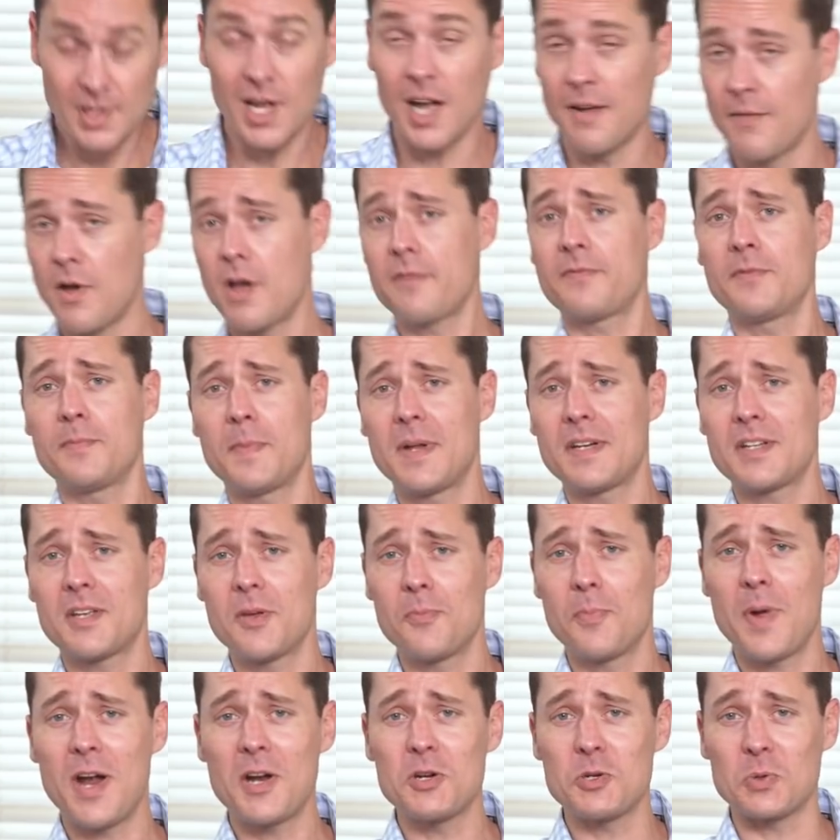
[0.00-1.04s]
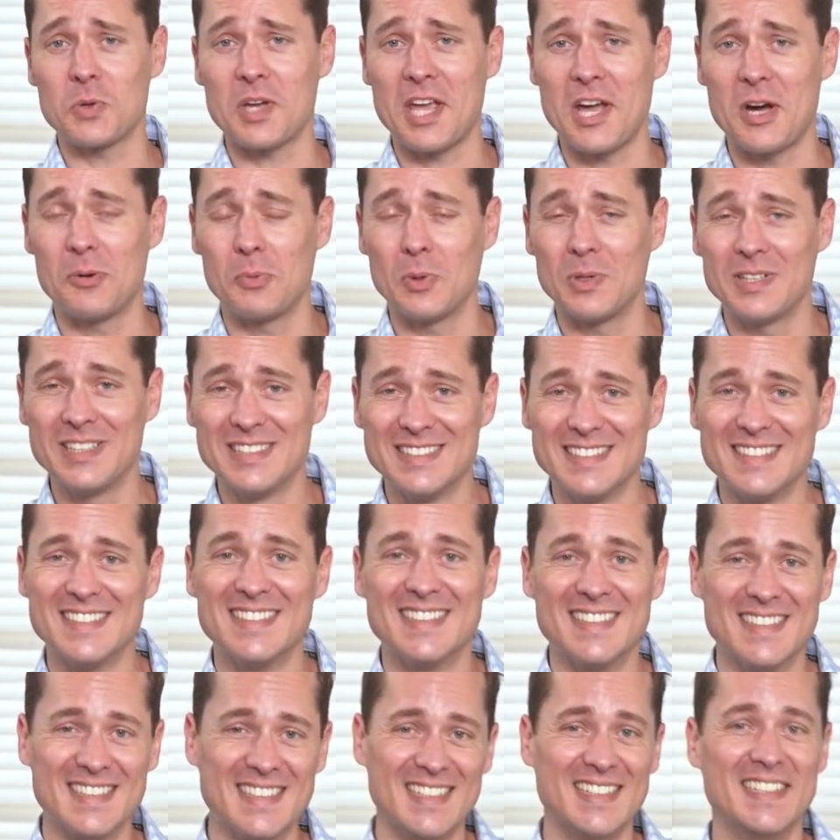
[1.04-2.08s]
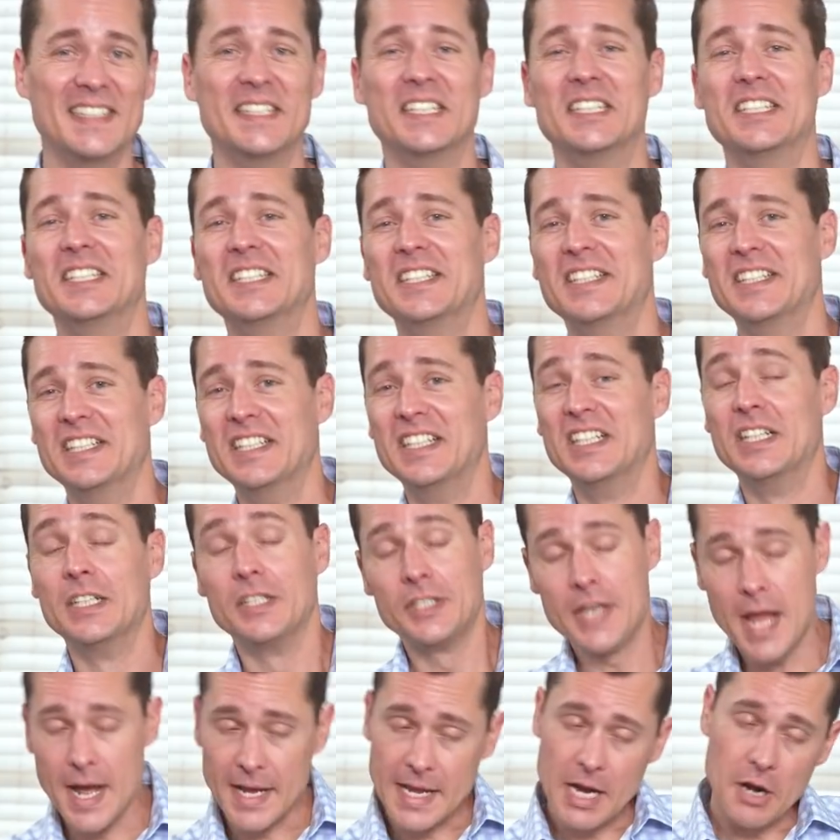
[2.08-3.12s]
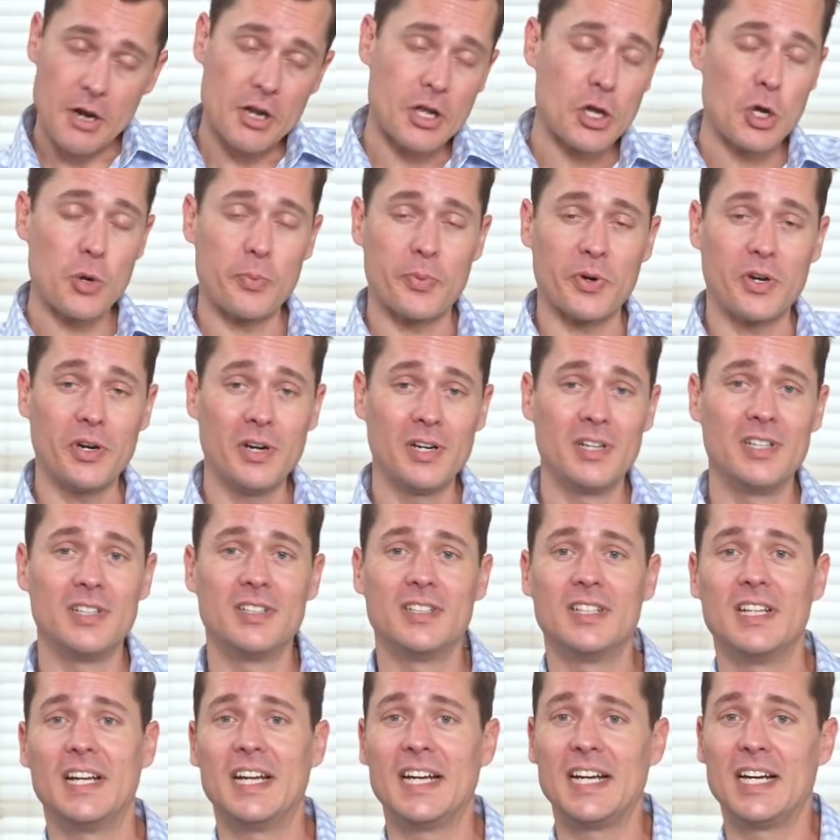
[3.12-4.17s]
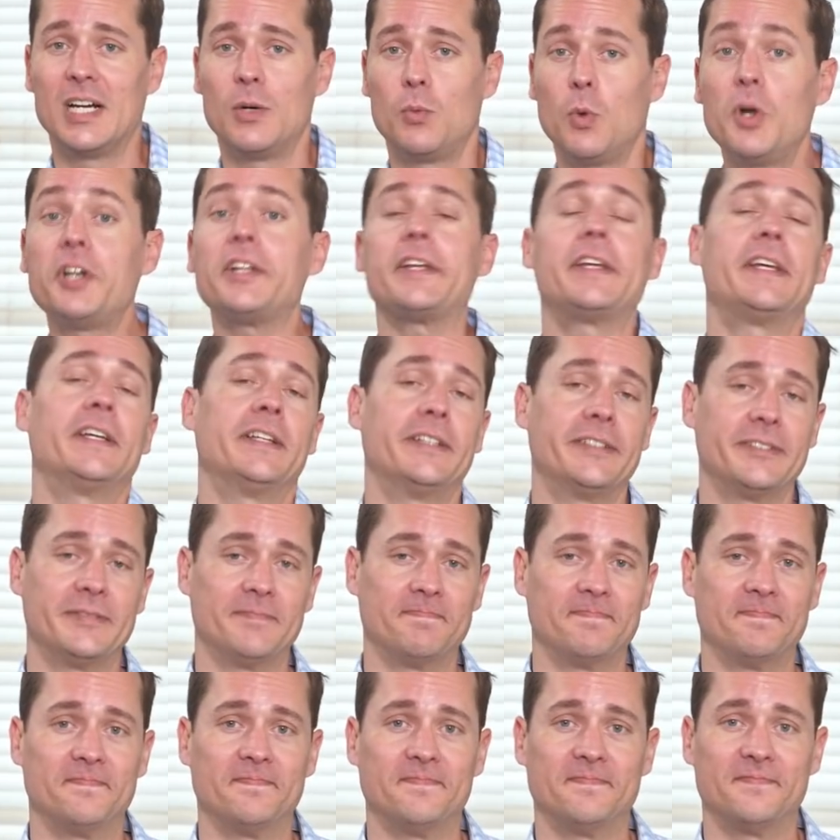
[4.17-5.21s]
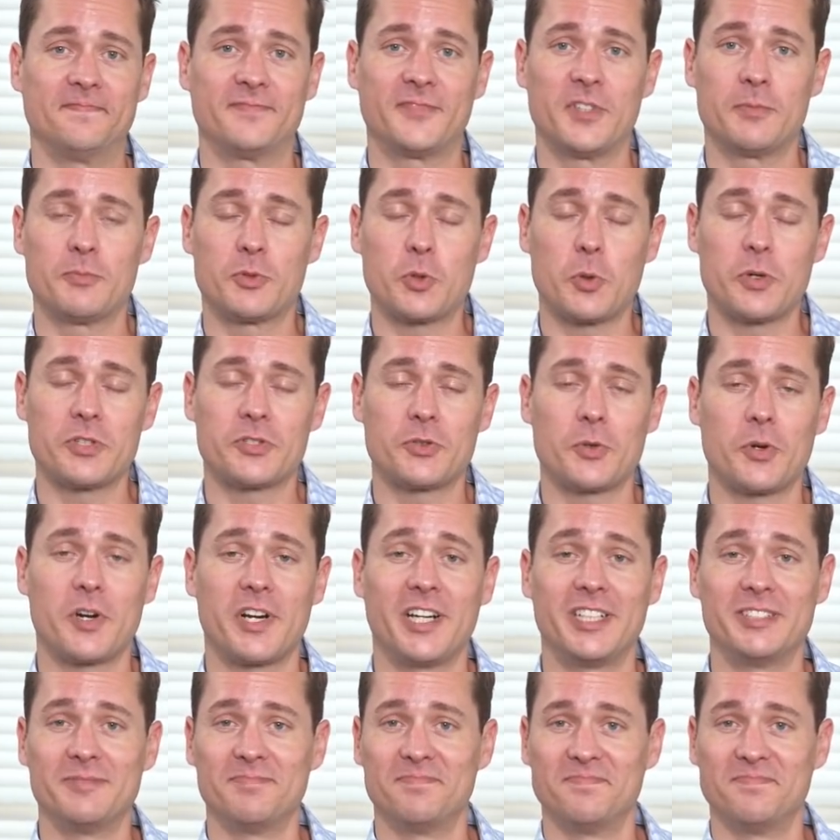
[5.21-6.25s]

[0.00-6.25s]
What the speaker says: I've often been compared to a cowboy. Not Gary Cooper, Woody from Toy Story.